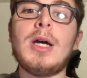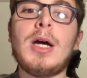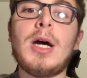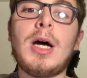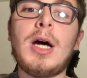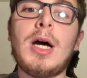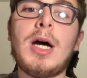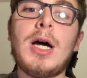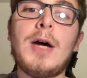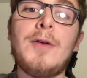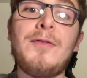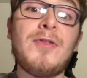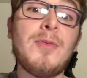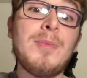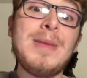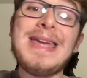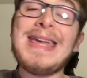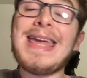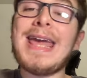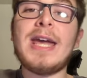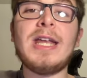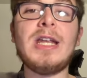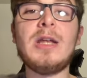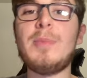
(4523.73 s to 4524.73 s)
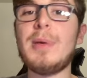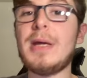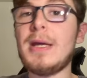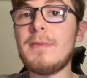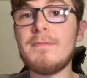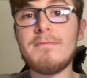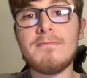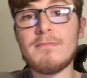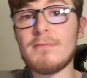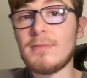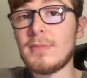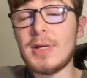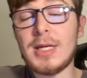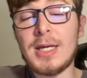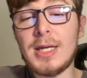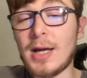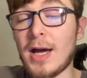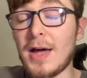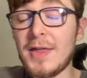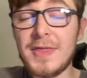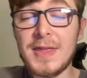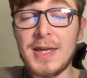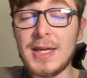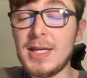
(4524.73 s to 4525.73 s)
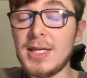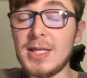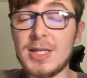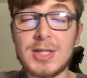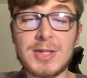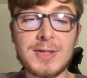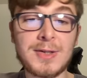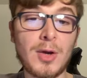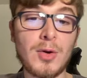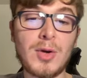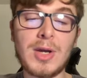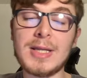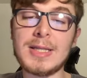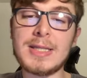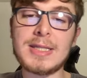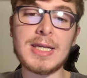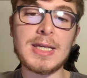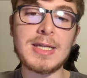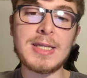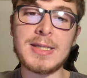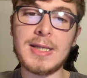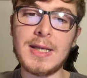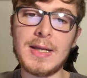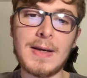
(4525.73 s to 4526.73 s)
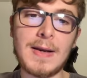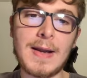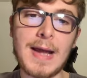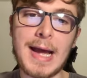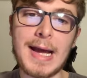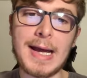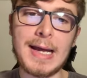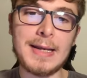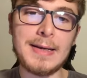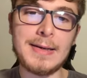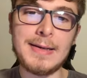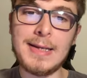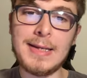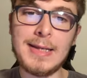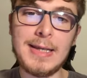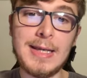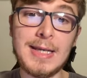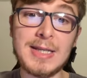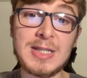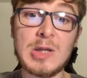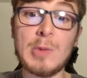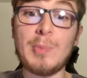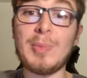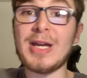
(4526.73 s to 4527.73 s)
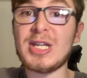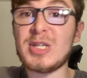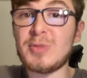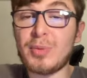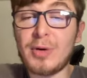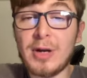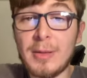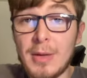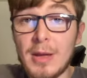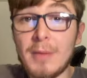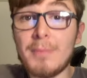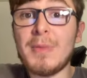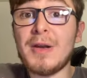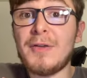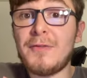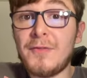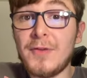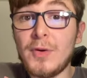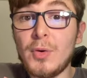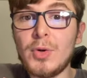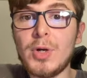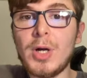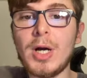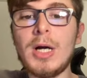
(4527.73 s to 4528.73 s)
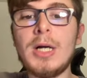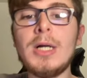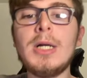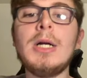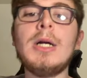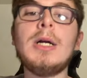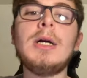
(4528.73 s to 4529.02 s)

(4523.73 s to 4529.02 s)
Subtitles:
For me, KDB. I think he's so consistent and he is the best premium midfielder.